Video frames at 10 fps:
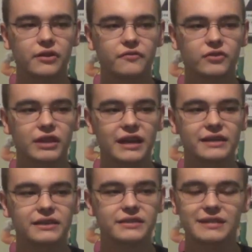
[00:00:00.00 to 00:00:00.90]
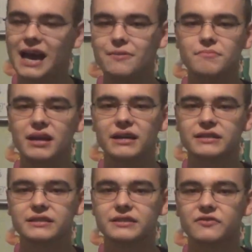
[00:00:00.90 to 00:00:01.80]
for like 10
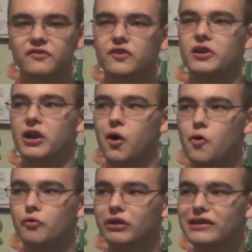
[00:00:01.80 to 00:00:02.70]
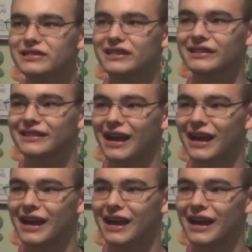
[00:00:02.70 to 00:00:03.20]
minutes for no reason.